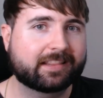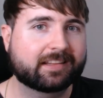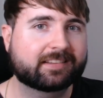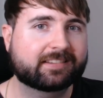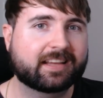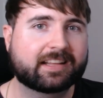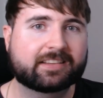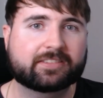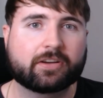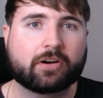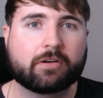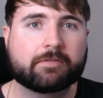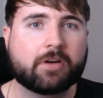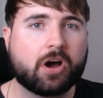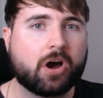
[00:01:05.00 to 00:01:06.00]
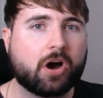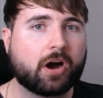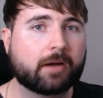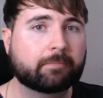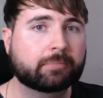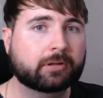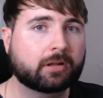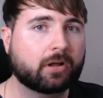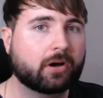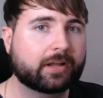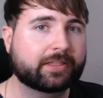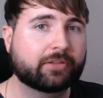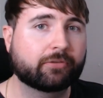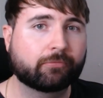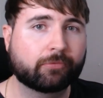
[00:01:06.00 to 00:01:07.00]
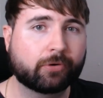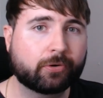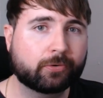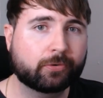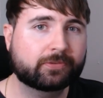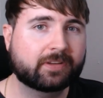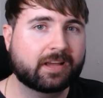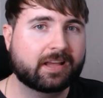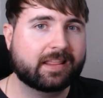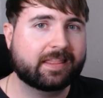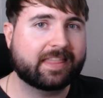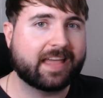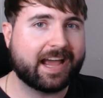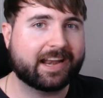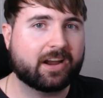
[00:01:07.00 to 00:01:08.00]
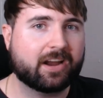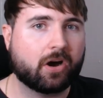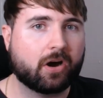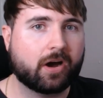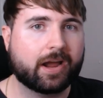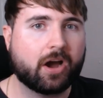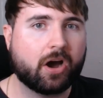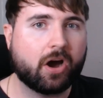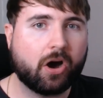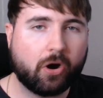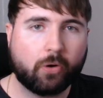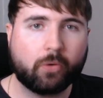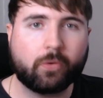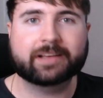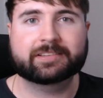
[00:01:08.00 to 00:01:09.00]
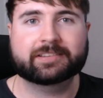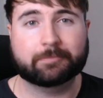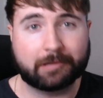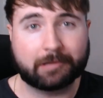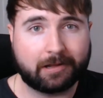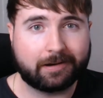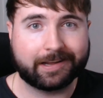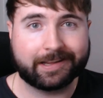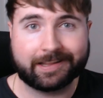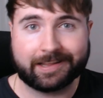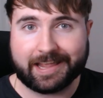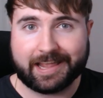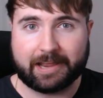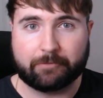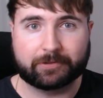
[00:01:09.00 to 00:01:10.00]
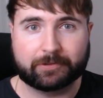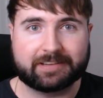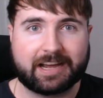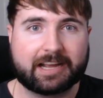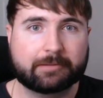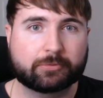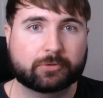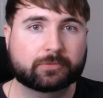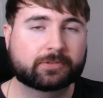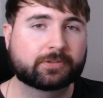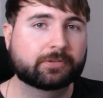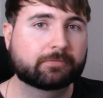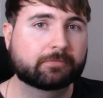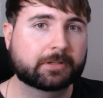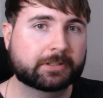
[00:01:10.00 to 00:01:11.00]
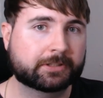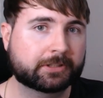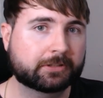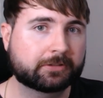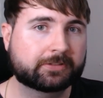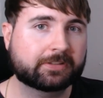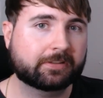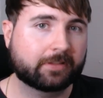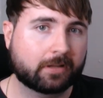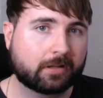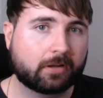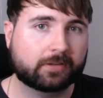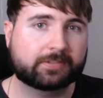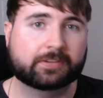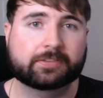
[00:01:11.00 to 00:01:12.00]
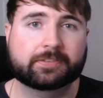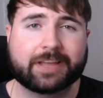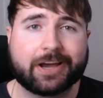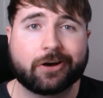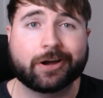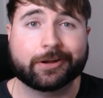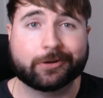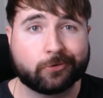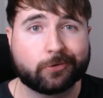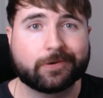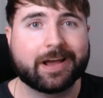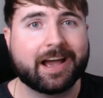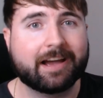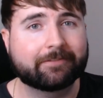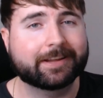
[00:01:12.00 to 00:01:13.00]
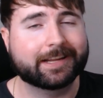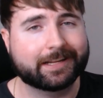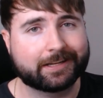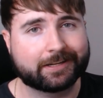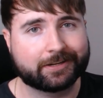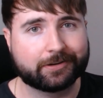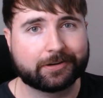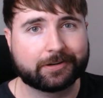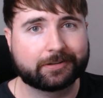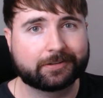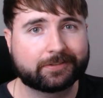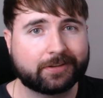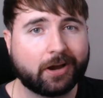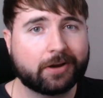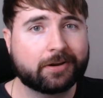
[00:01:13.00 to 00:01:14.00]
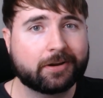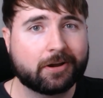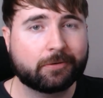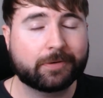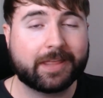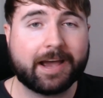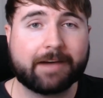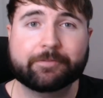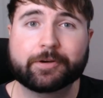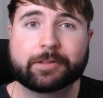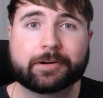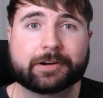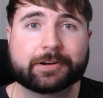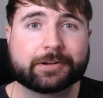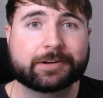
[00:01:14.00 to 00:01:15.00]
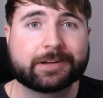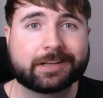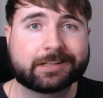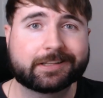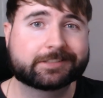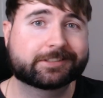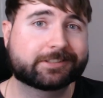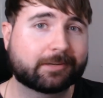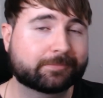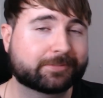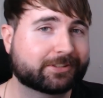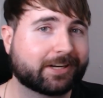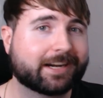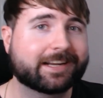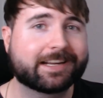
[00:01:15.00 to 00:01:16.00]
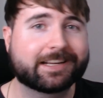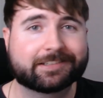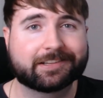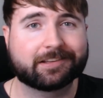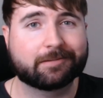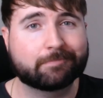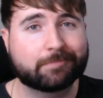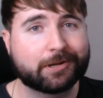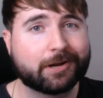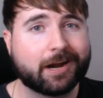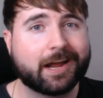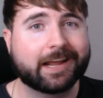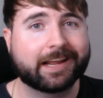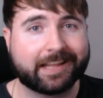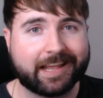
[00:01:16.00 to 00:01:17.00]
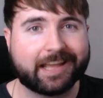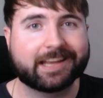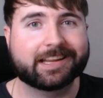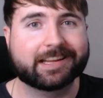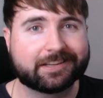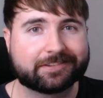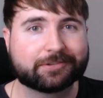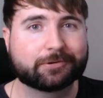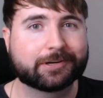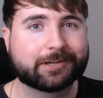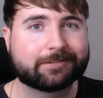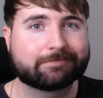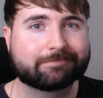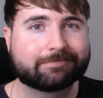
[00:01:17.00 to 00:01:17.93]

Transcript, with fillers: in the sense of I applied the rules that I always apply and was able to reduce the losses that I could have incurred. So without further ado, let's jump straight into the computer and get into it.